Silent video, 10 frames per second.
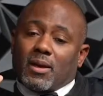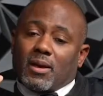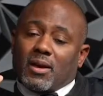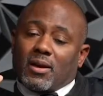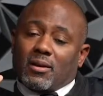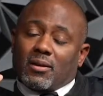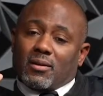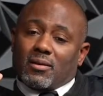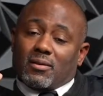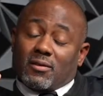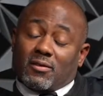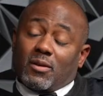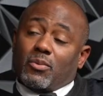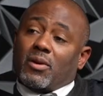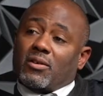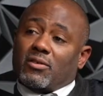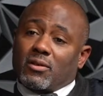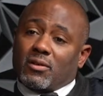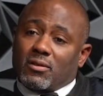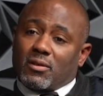And the simple answer
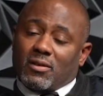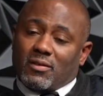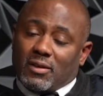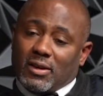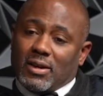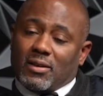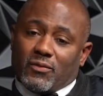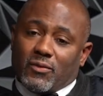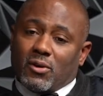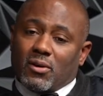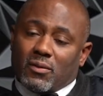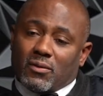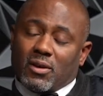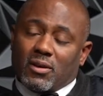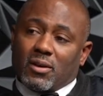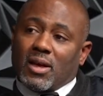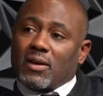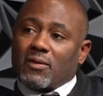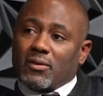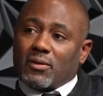to this is to get involved in the
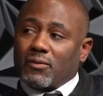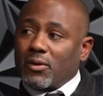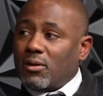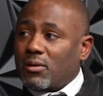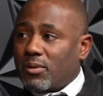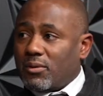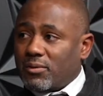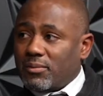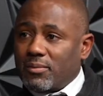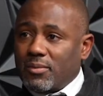life of a young person.